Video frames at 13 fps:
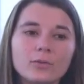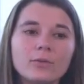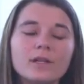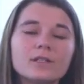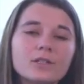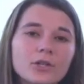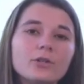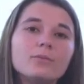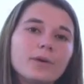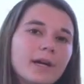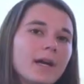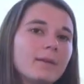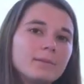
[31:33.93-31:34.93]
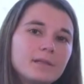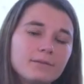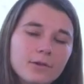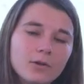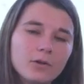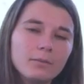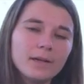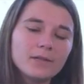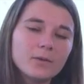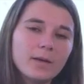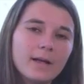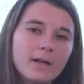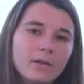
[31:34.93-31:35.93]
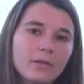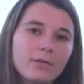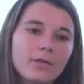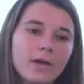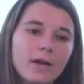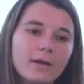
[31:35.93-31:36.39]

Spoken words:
this could bring up difficult mental health